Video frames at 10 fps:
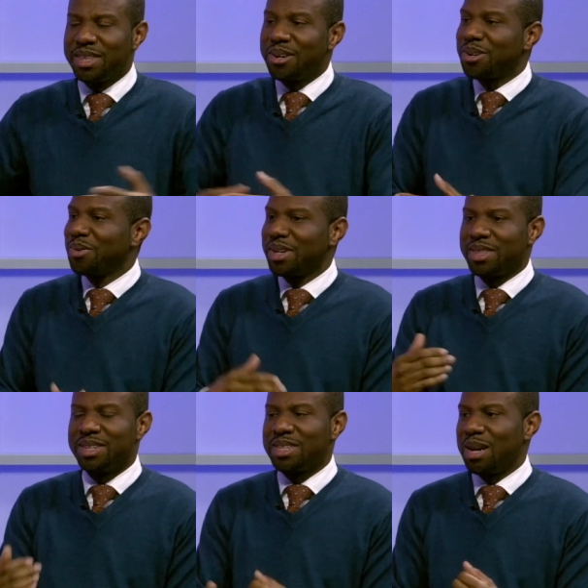There are great
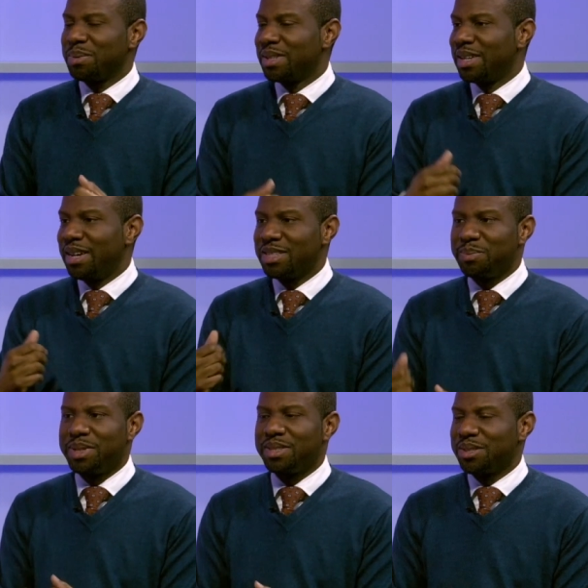things happening at
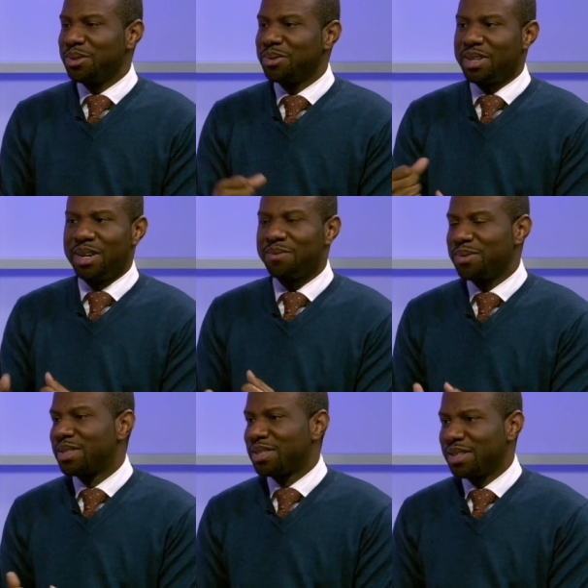HBCUs
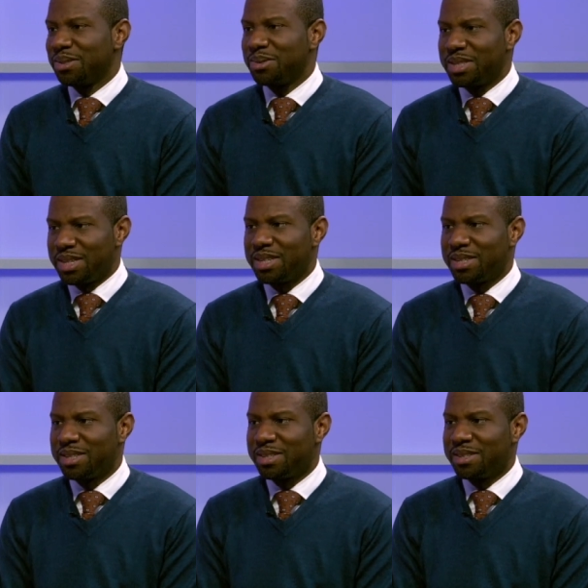every single day.
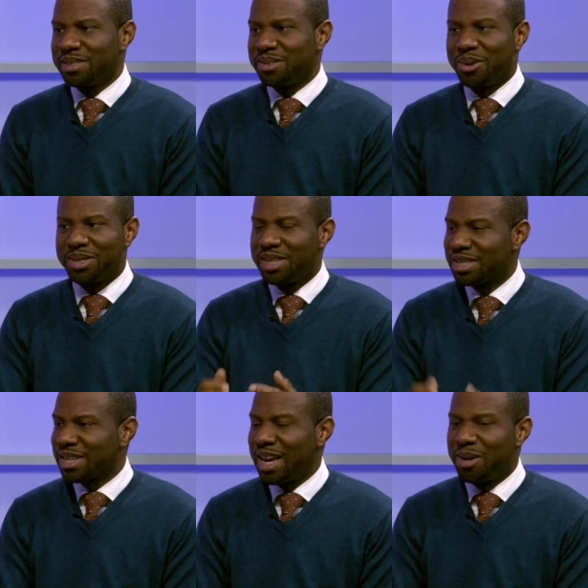Oh, on
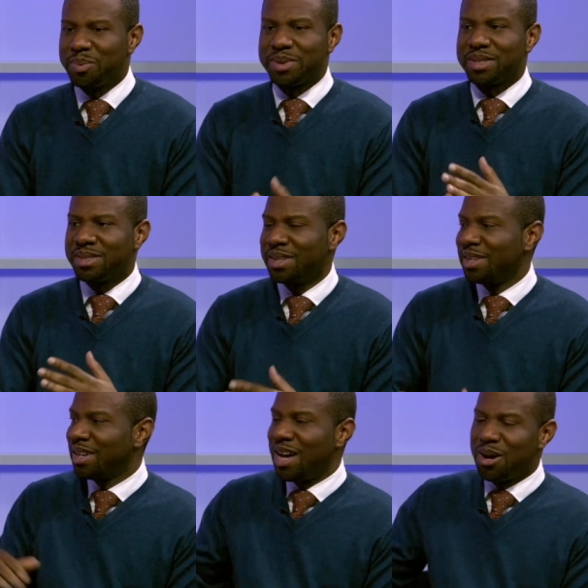this campus,
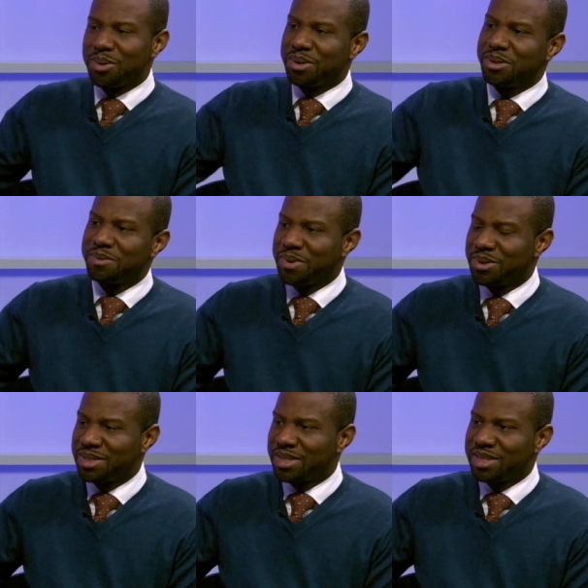Howard
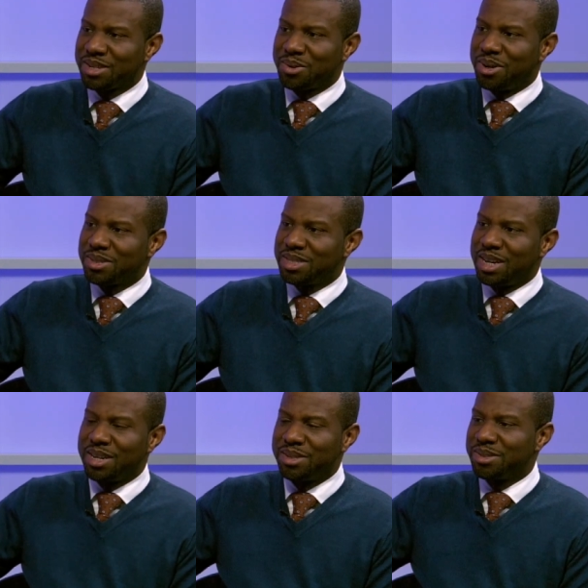University across
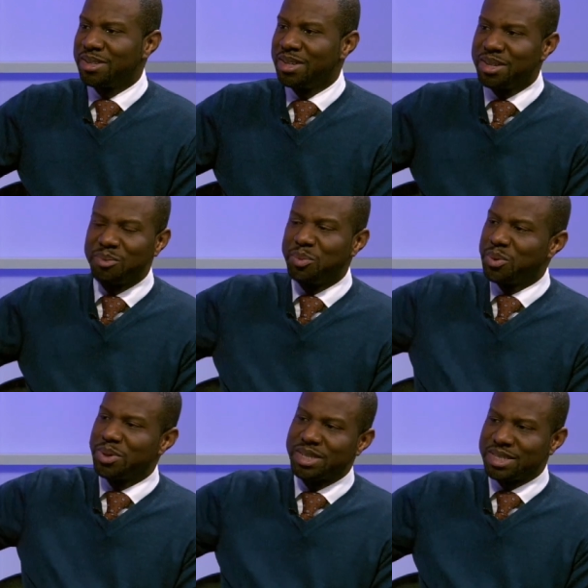town,
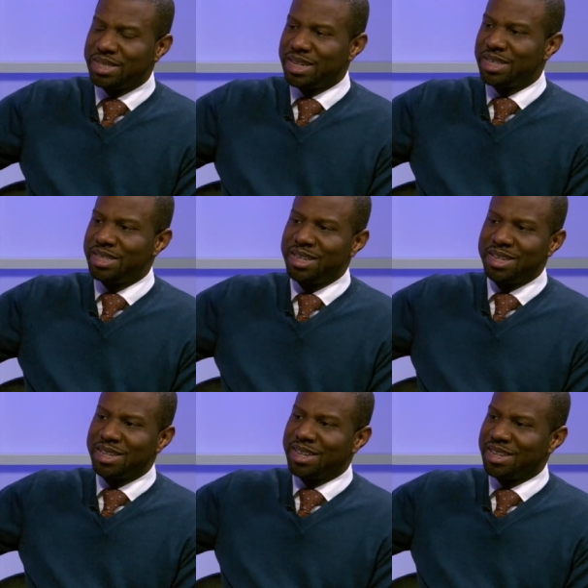Bowie State,
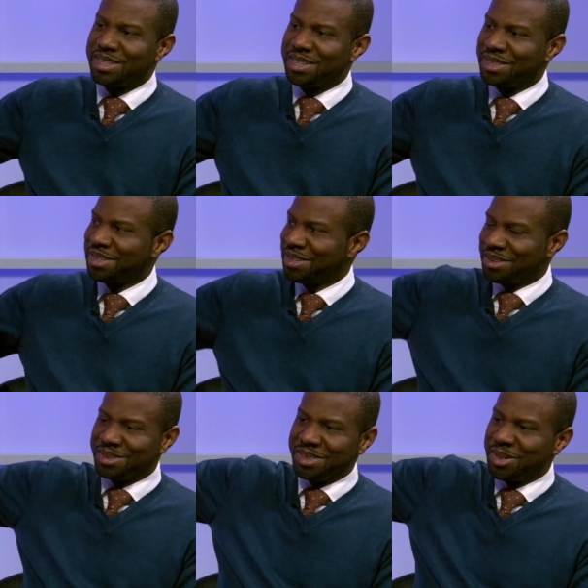uh,
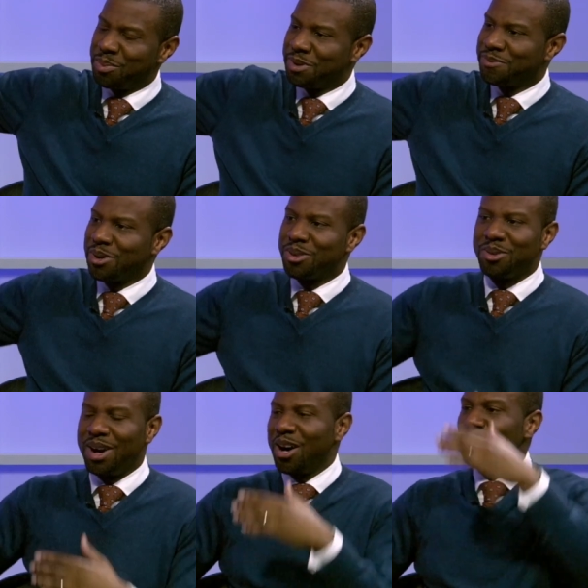uh a little bit
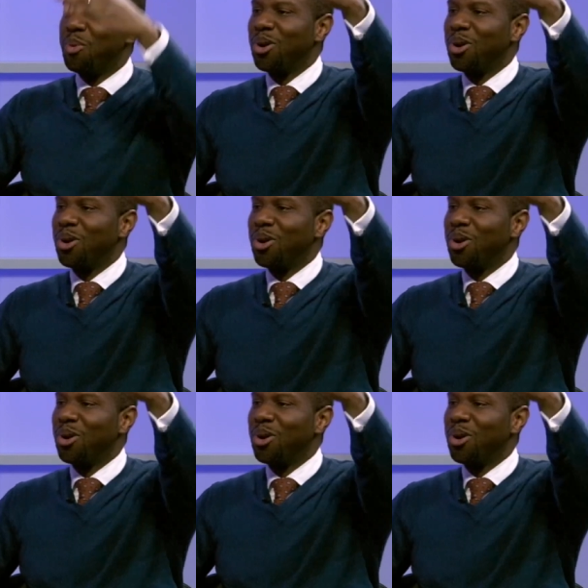further I mean, out, can,